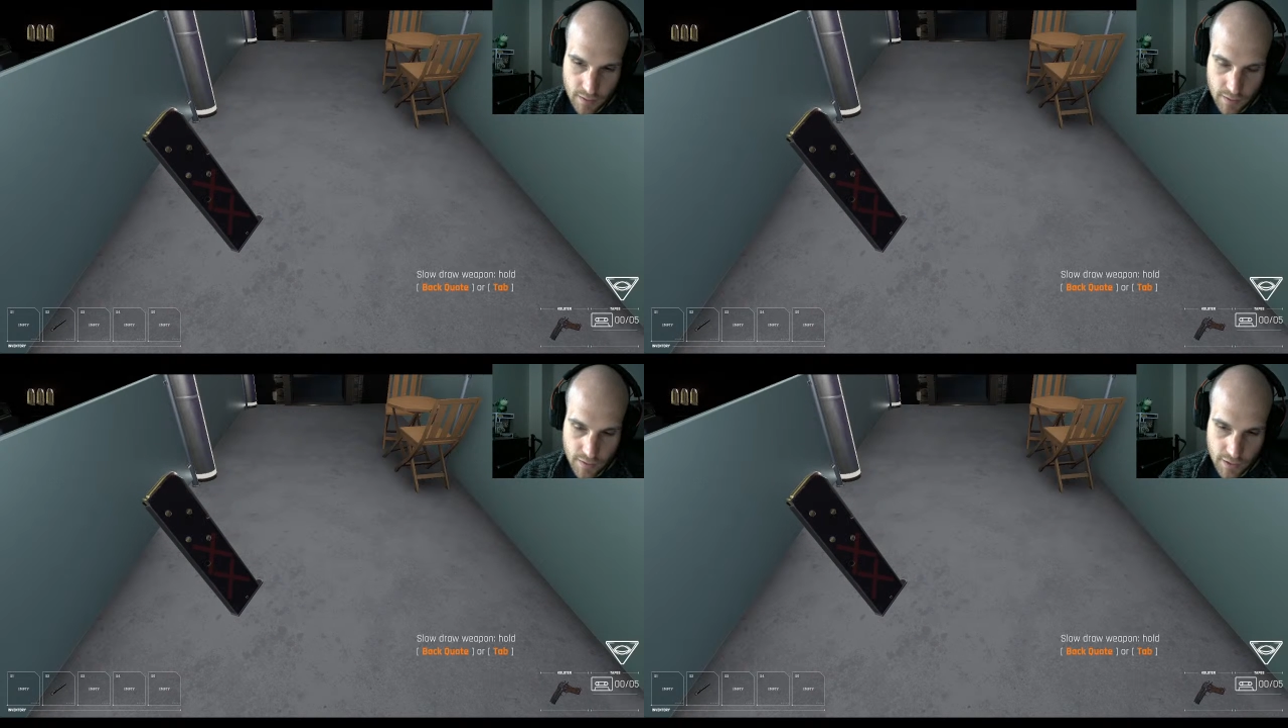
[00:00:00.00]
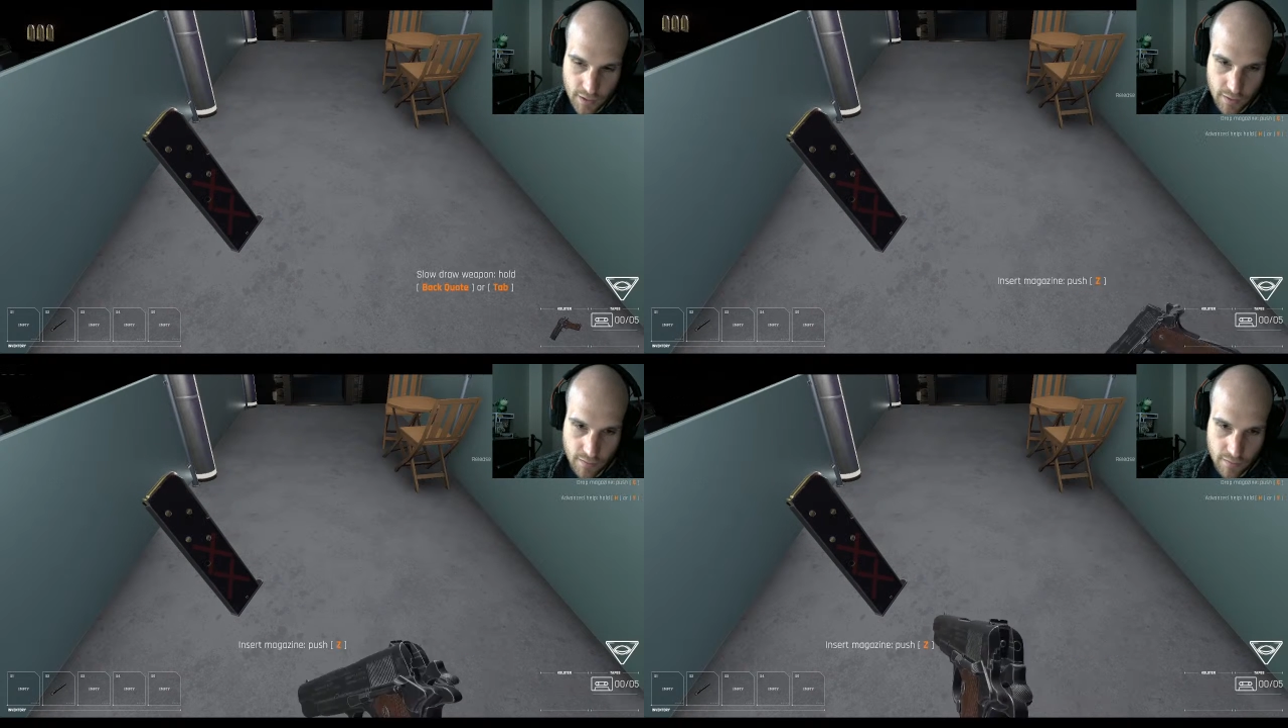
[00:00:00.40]

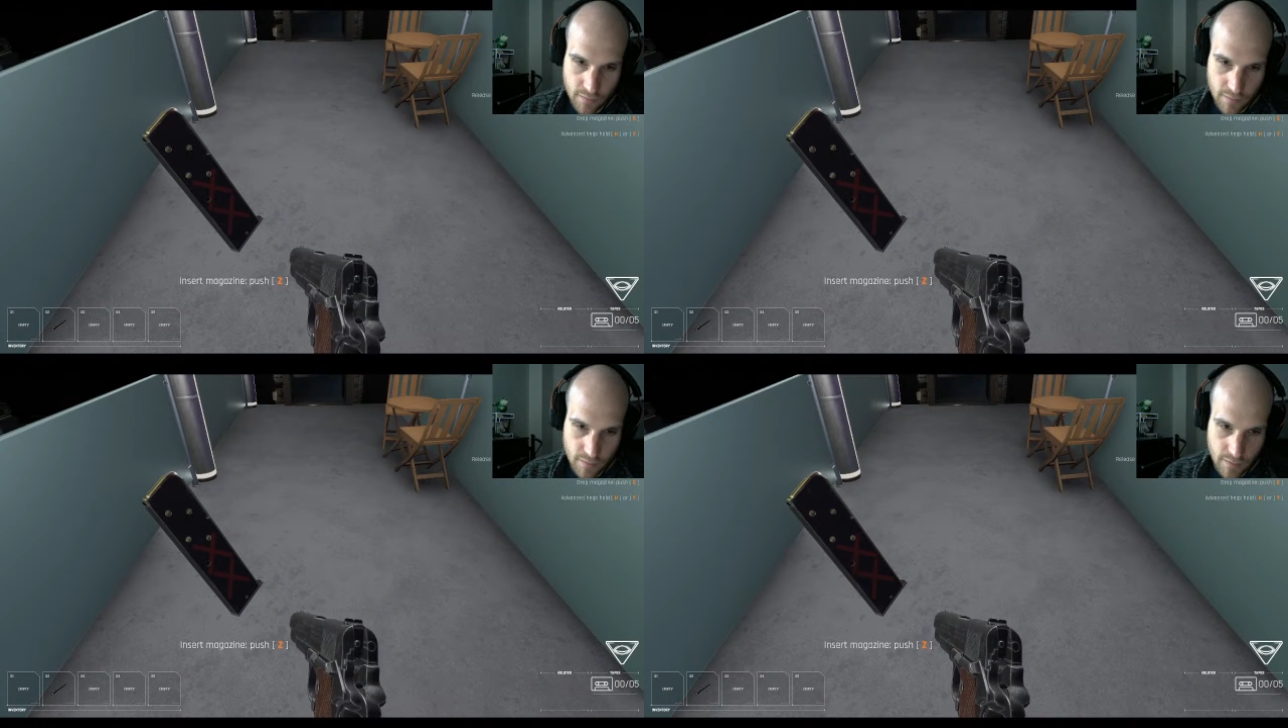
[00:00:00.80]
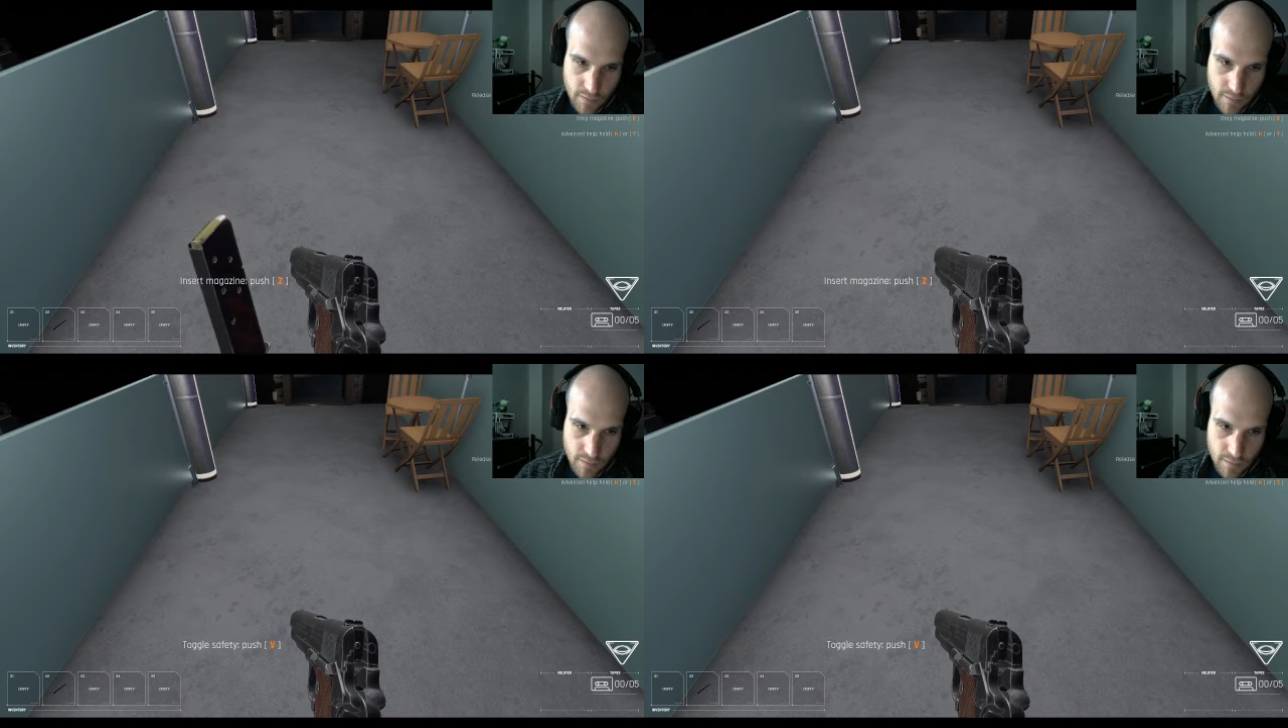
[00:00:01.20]
So,
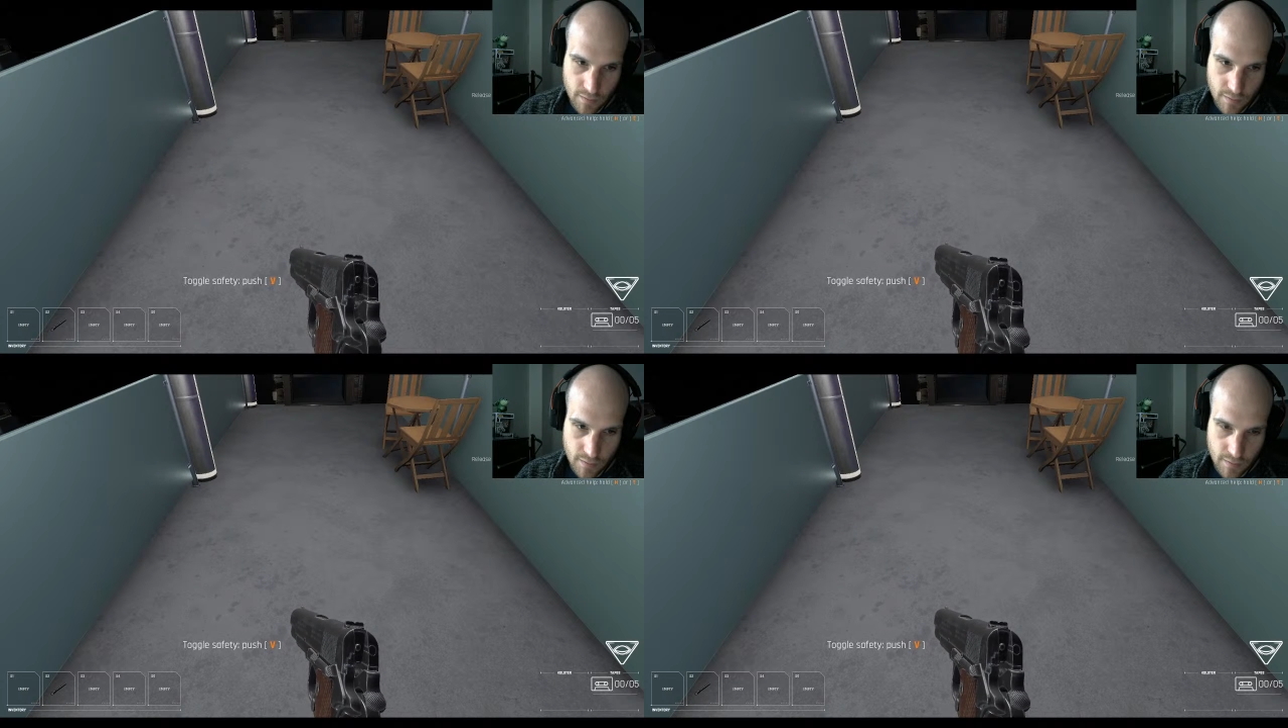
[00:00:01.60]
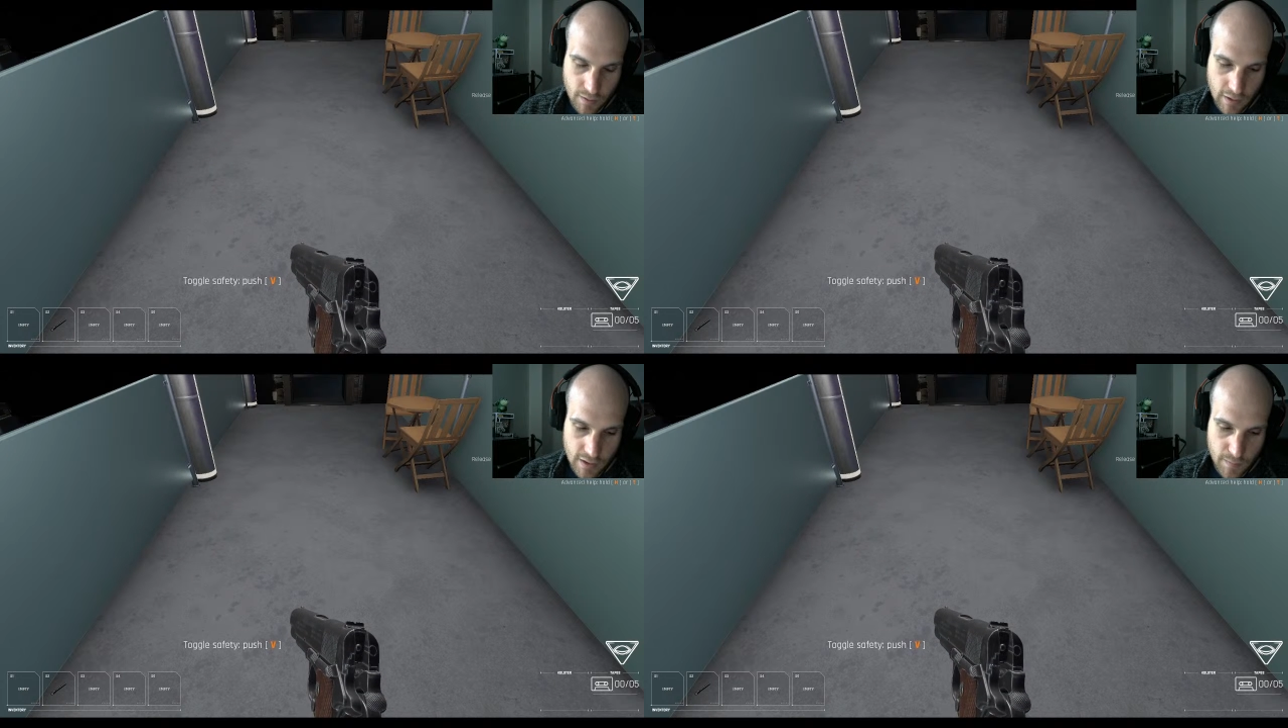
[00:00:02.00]

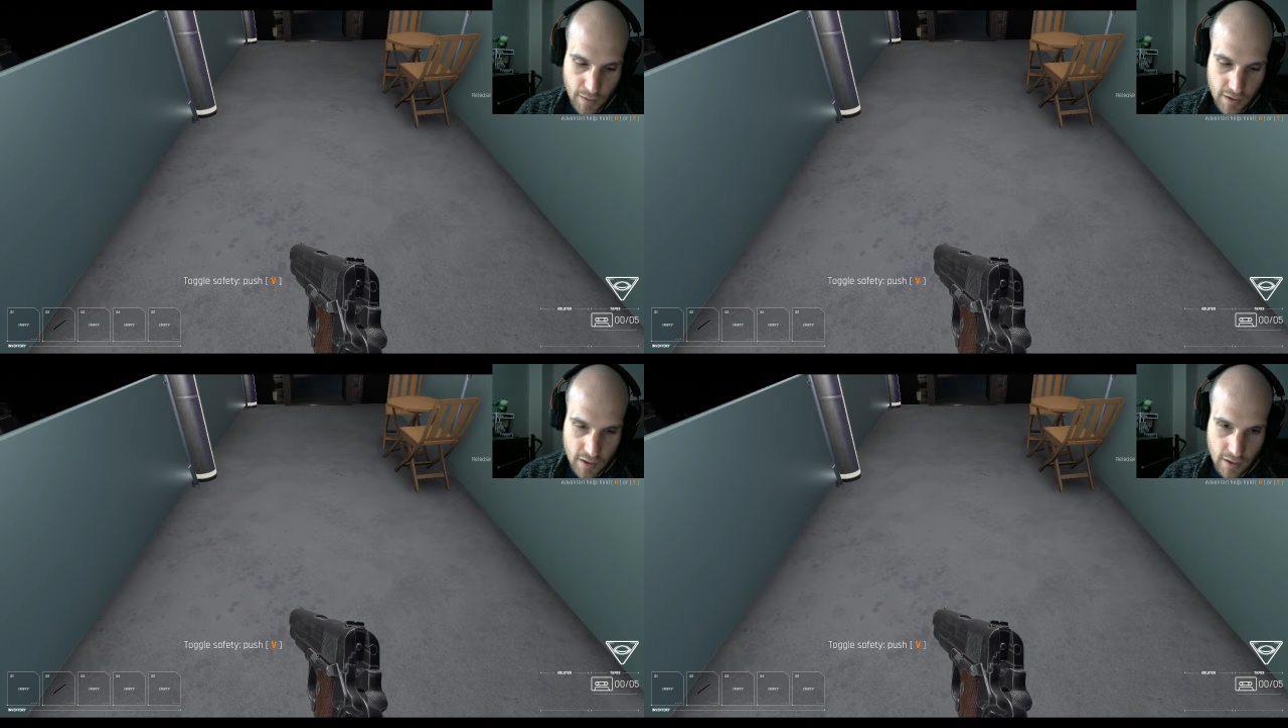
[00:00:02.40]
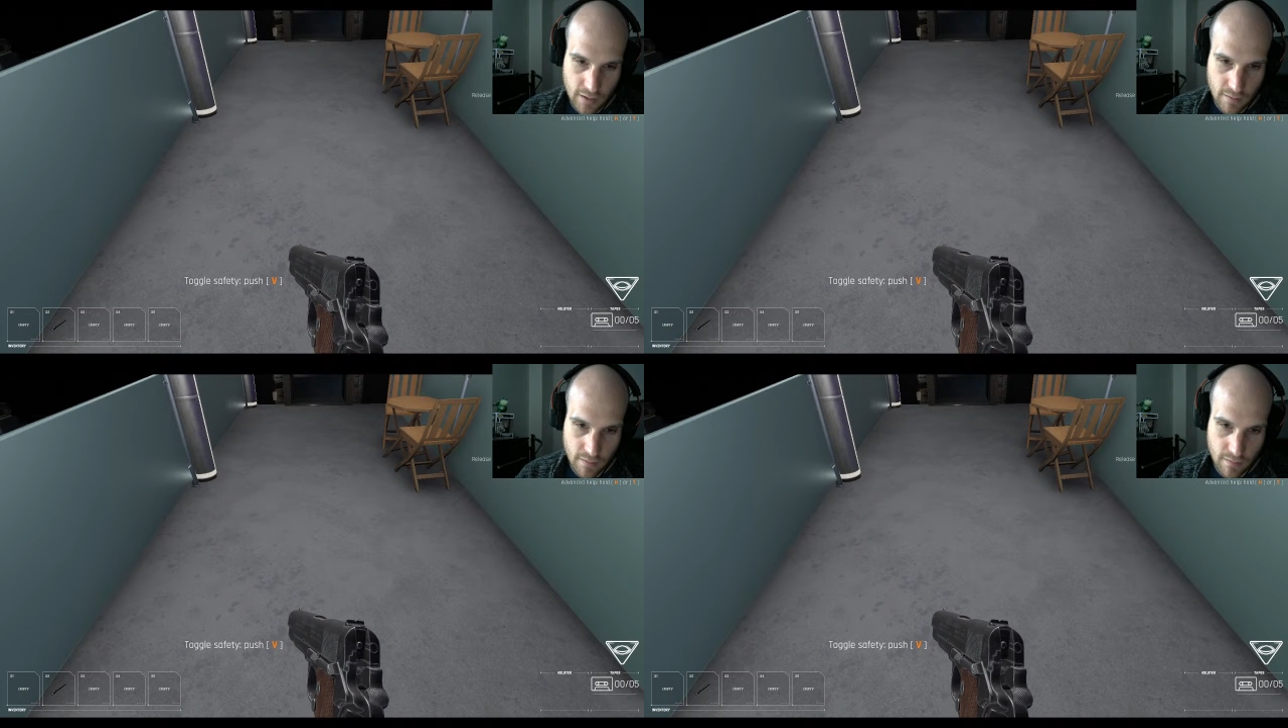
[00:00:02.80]
that's the magazine.